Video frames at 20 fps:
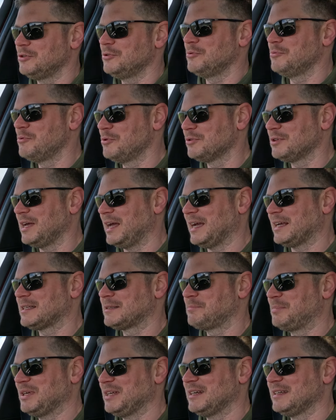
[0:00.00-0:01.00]
you would
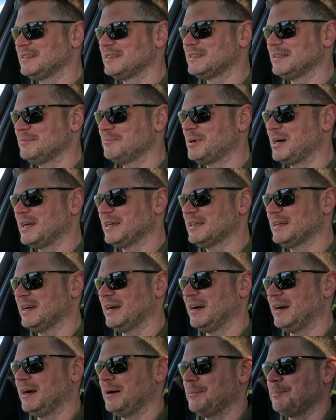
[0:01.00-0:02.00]
experience in my
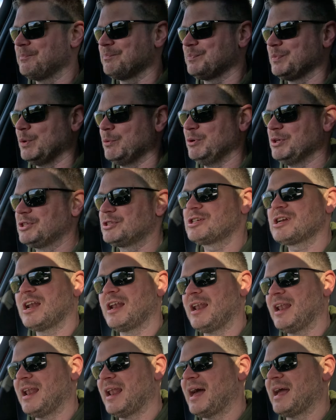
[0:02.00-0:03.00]
car, which
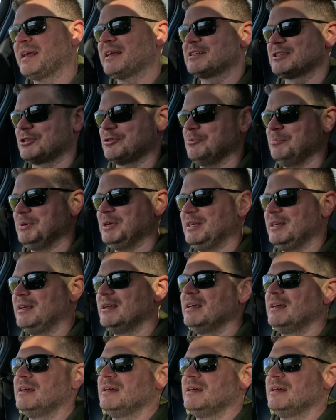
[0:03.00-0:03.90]
likes to be